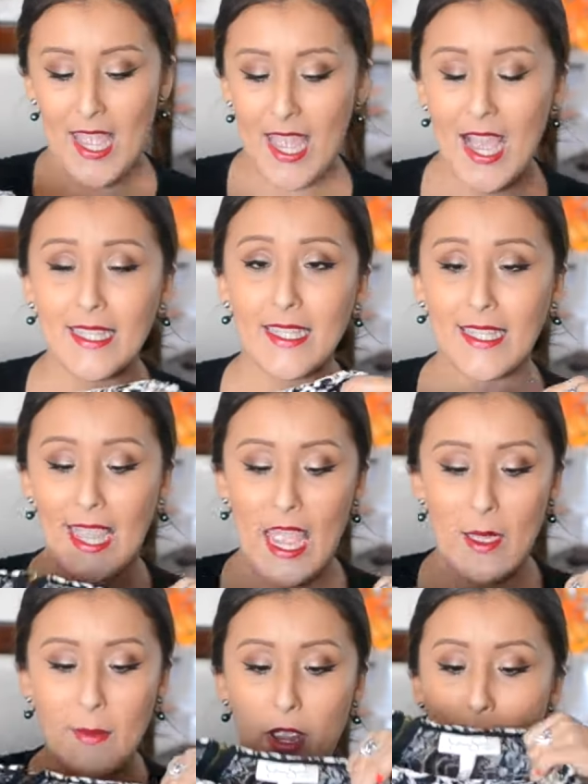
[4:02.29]
It has a
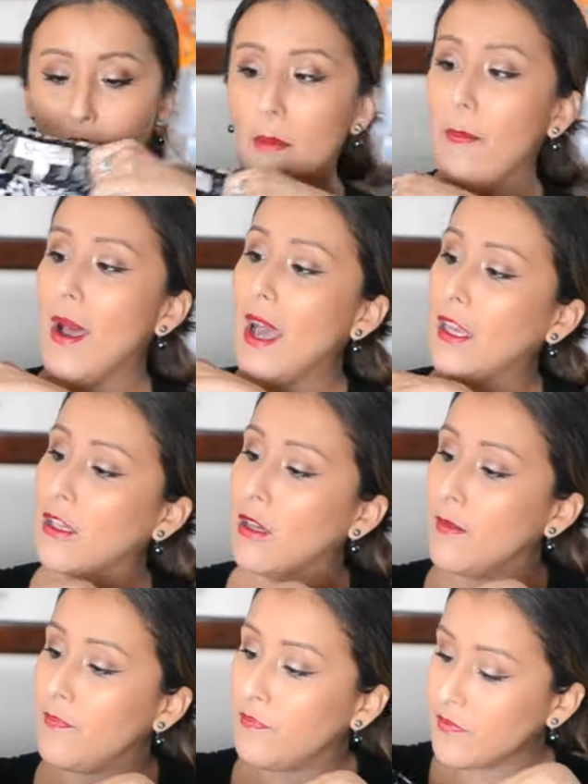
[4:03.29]
cami on the
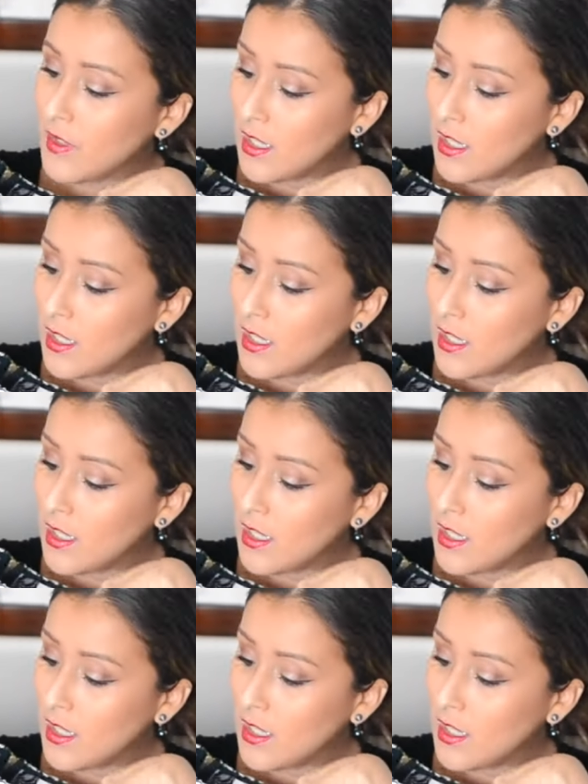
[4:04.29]
bottom,